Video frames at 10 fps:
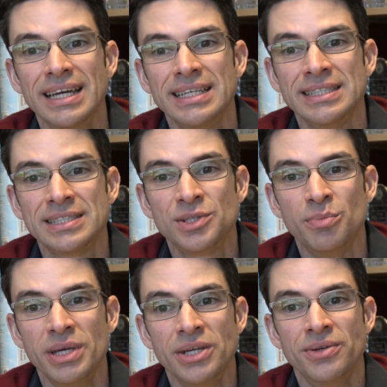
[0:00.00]
is to
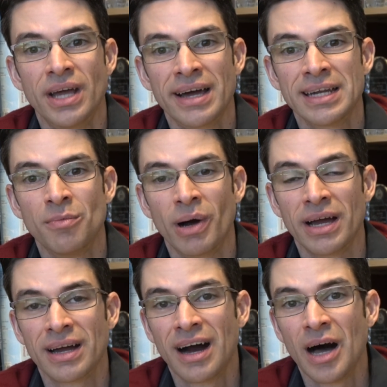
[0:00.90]
be united by
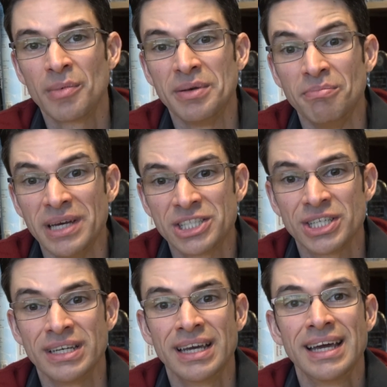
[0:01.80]
a common
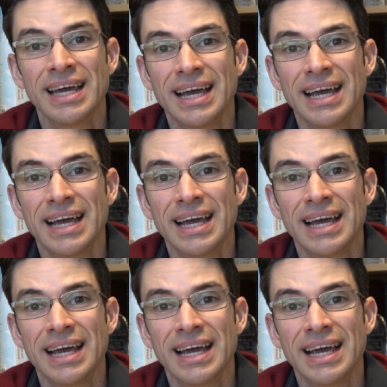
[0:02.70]
mission.